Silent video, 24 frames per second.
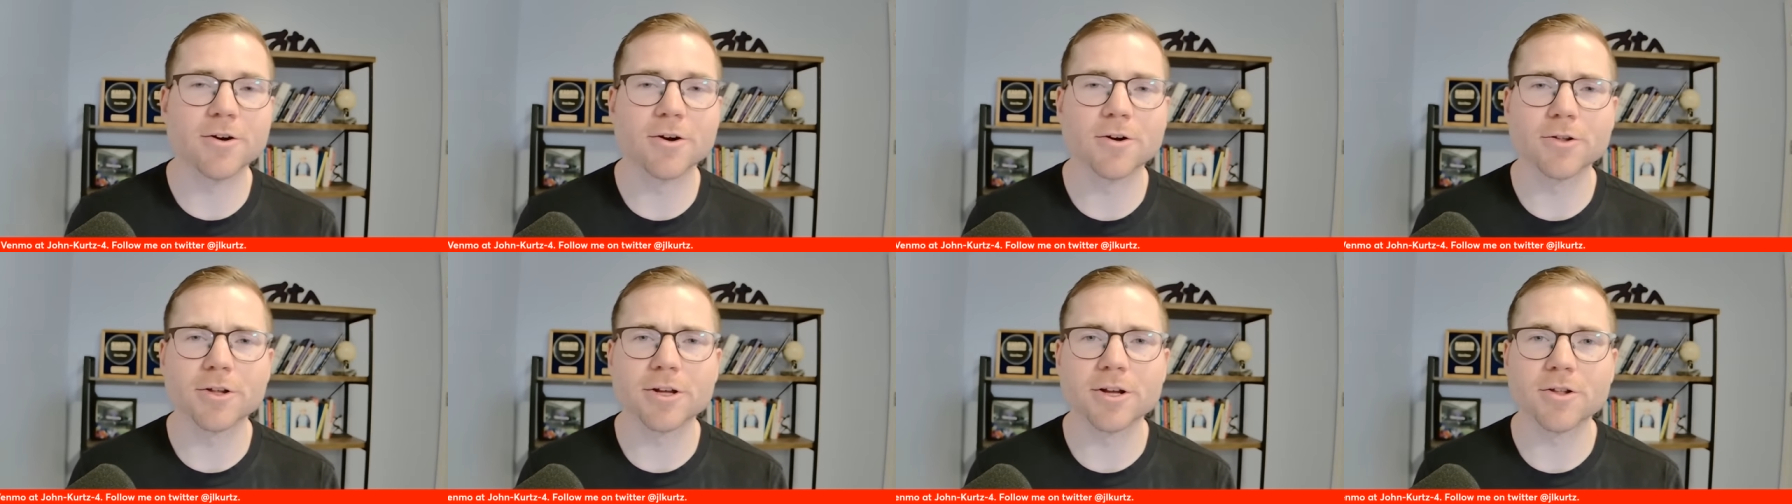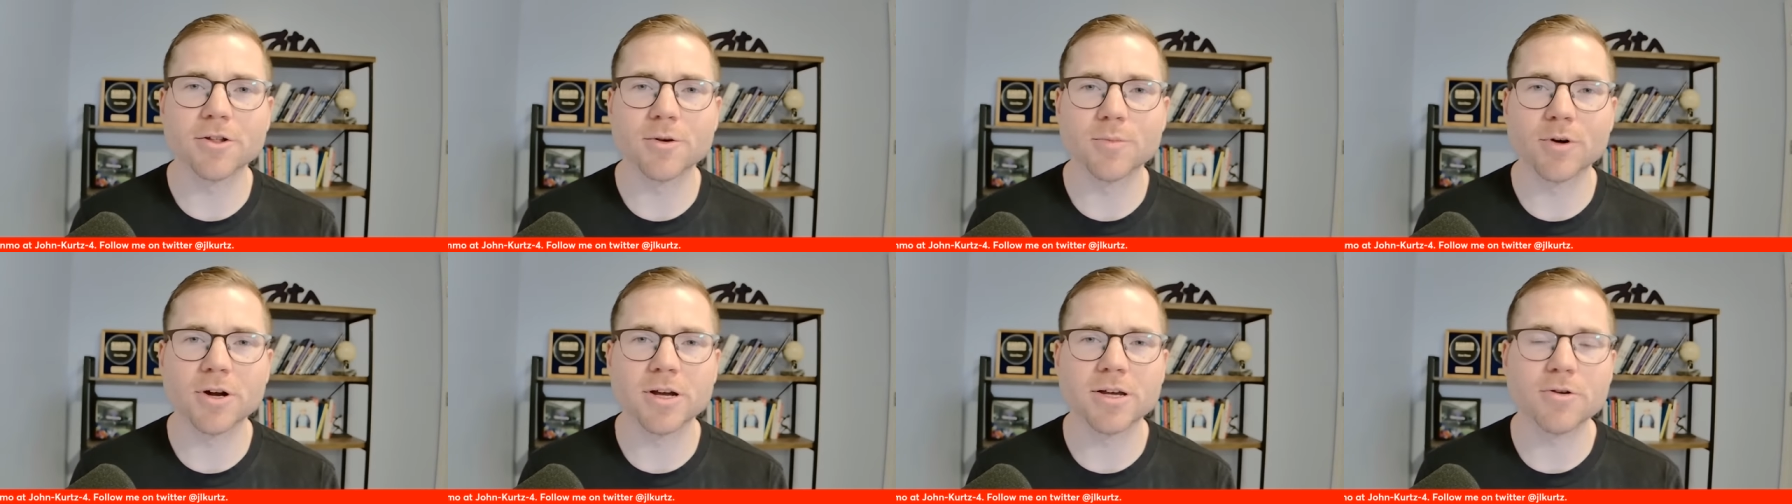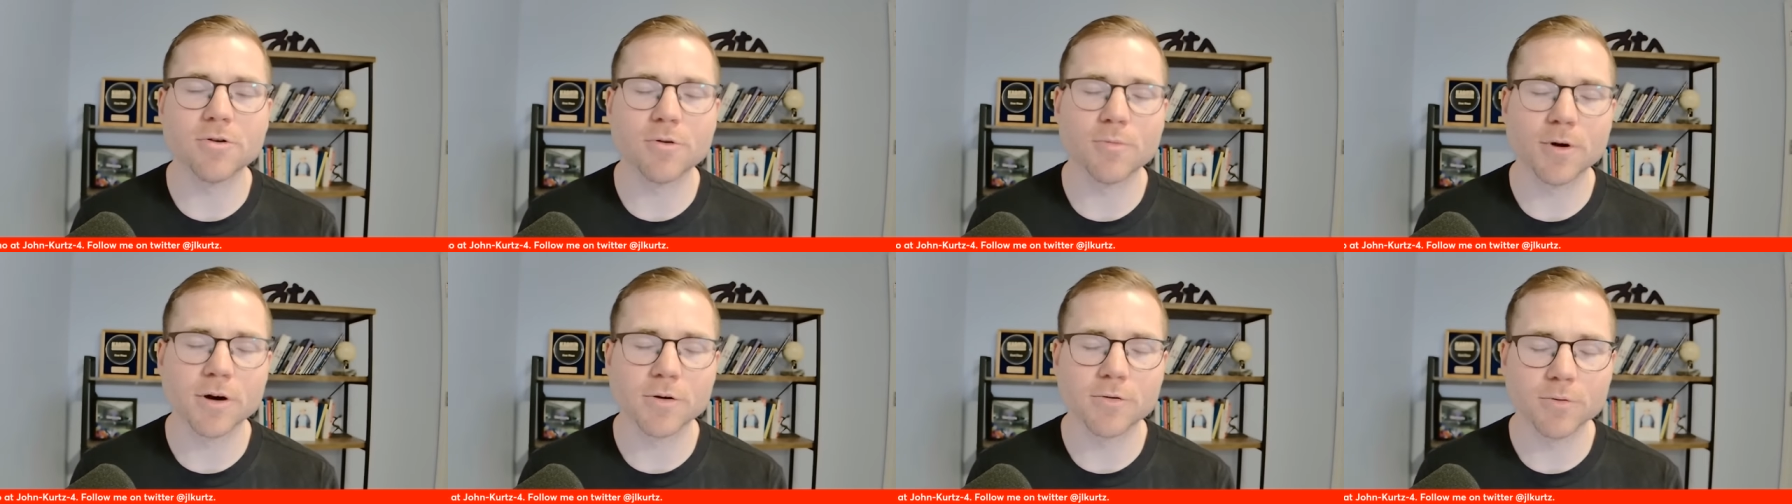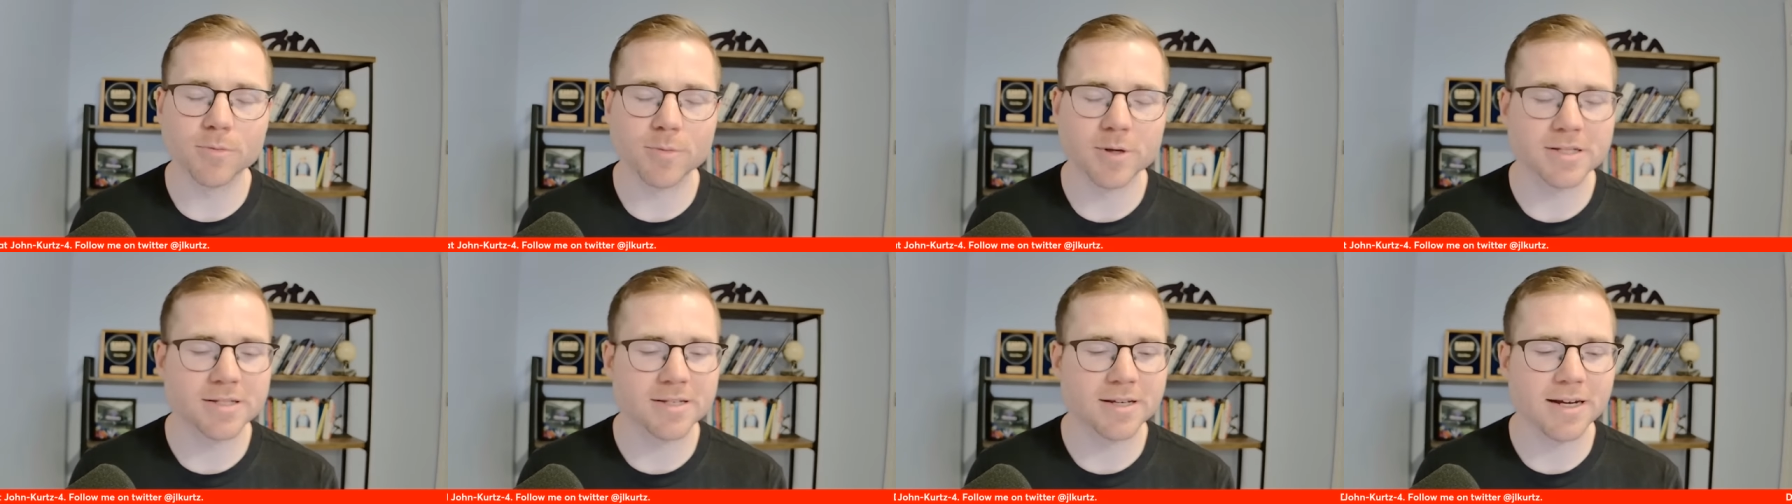earlier that Brett Yormark
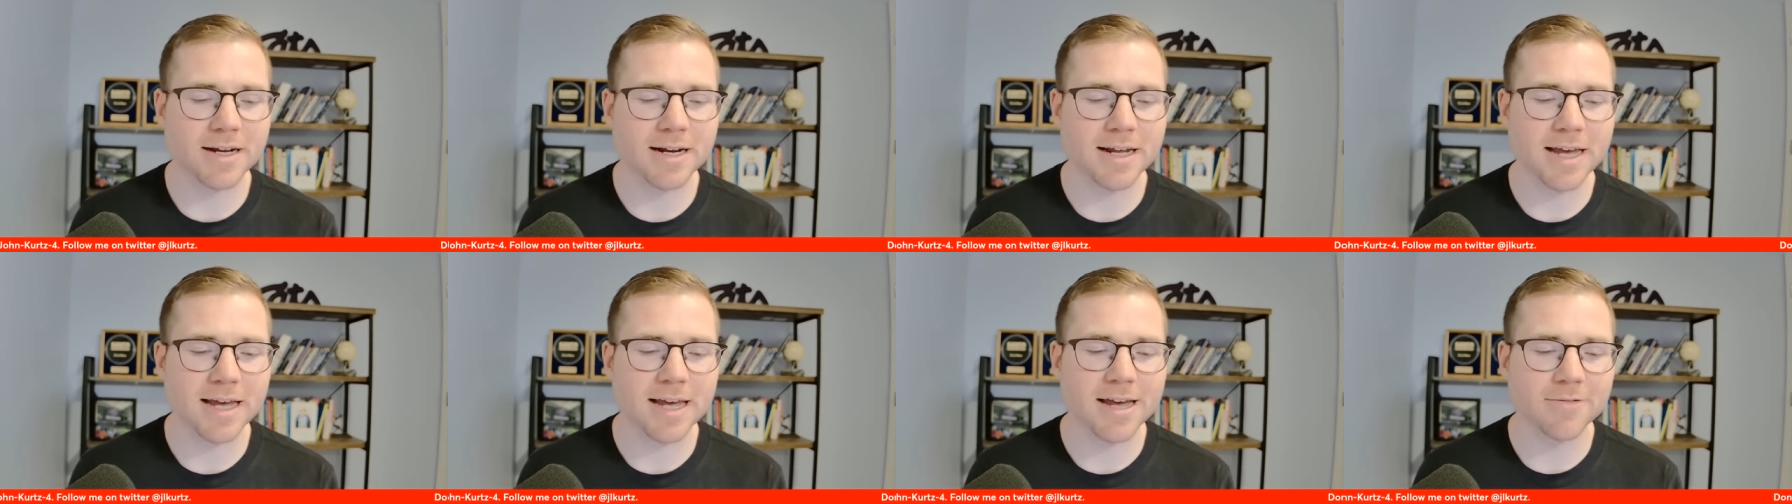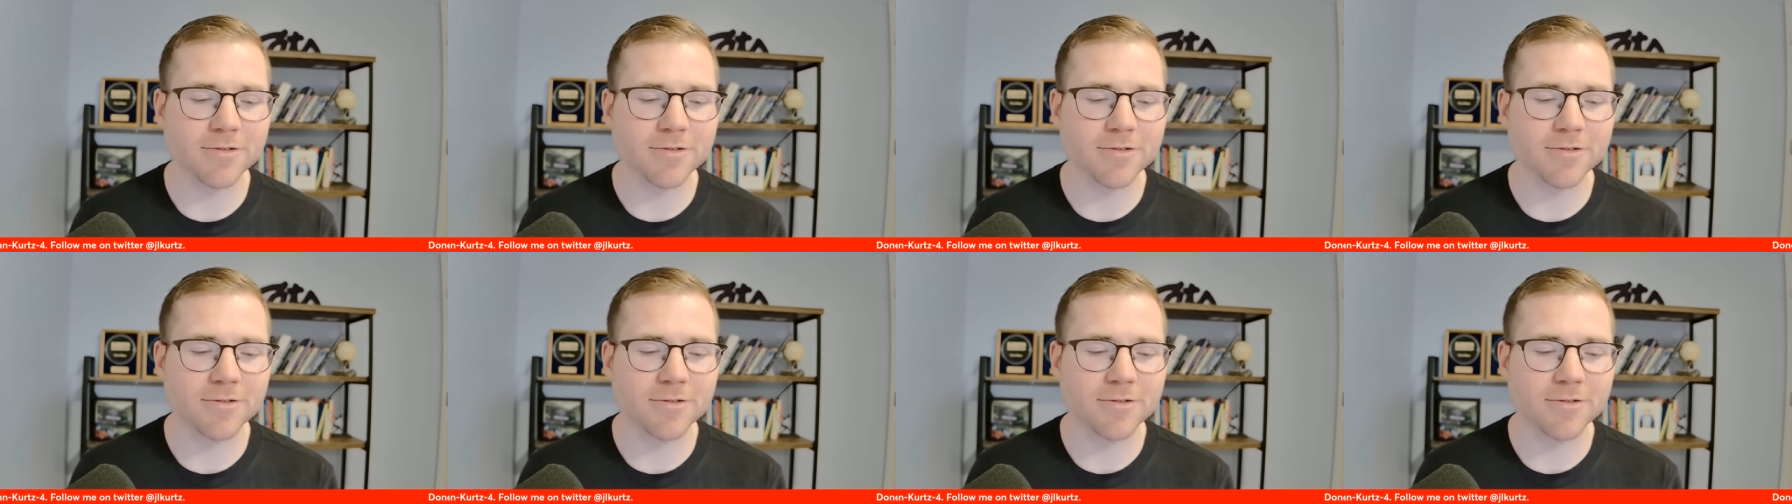would be saying, hey,